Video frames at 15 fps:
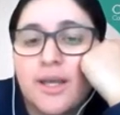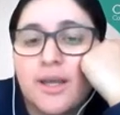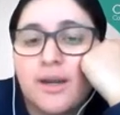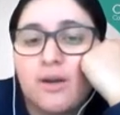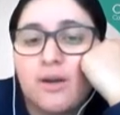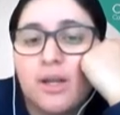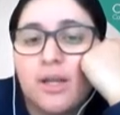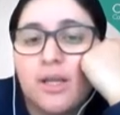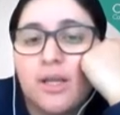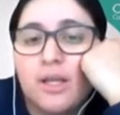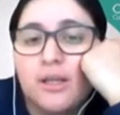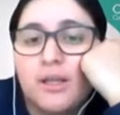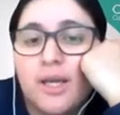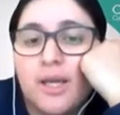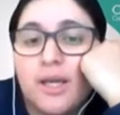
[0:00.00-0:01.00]
that are
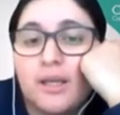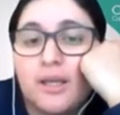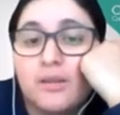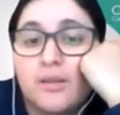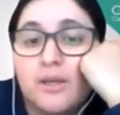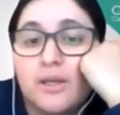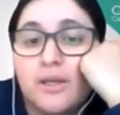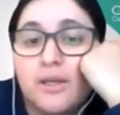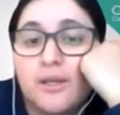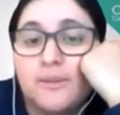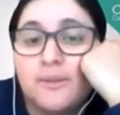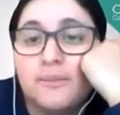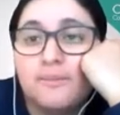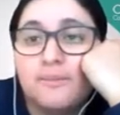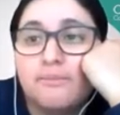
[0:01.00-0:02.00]
in like
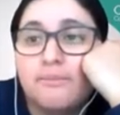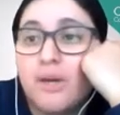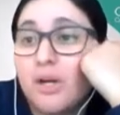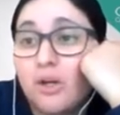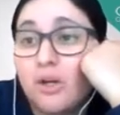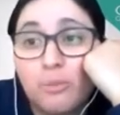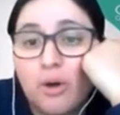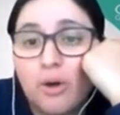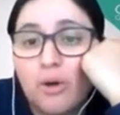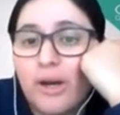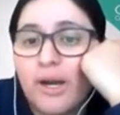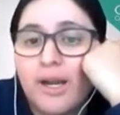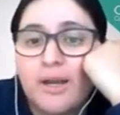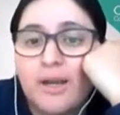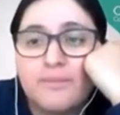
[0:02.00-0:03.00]
the medical
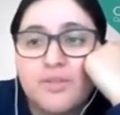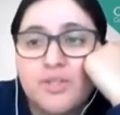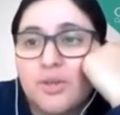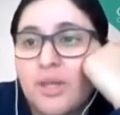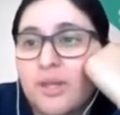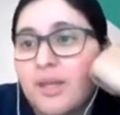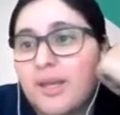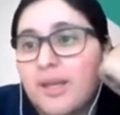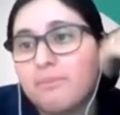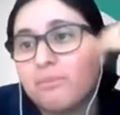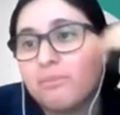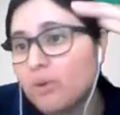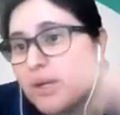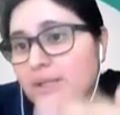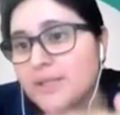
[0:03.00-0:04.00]
program, so then they can
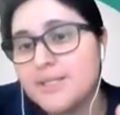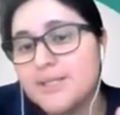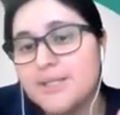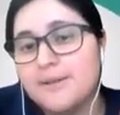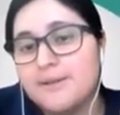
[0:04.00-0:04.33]
print